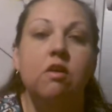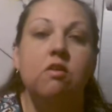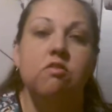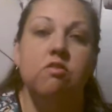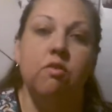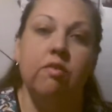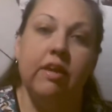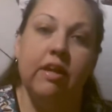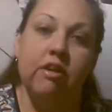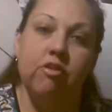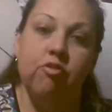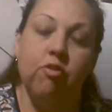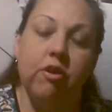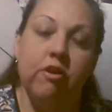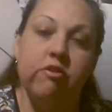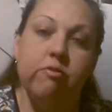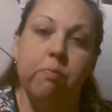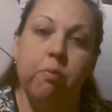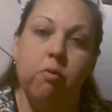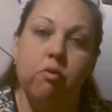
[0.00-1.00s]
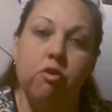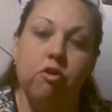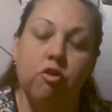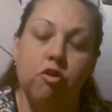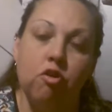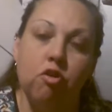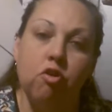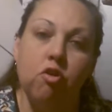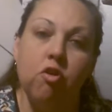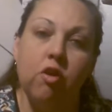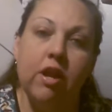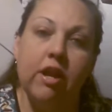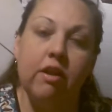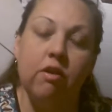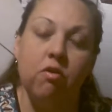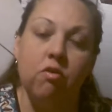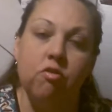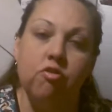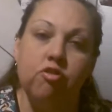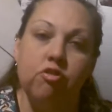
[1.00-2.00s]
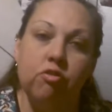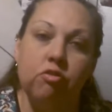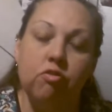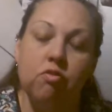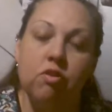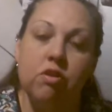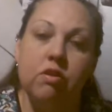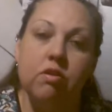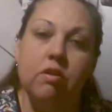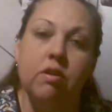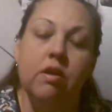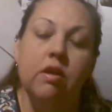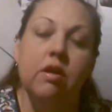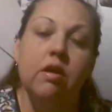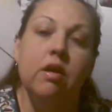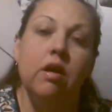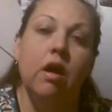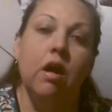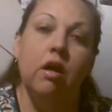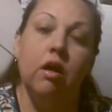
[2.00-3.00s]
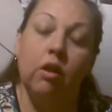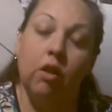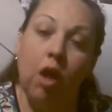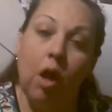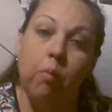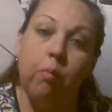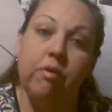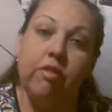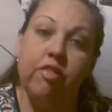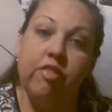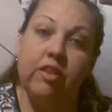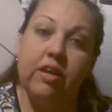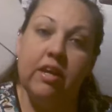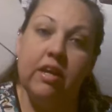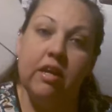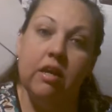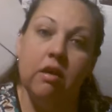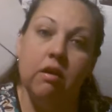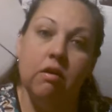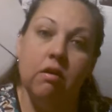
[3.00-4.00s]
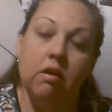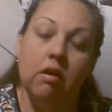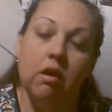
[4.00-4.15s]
So they transported her and her children along with the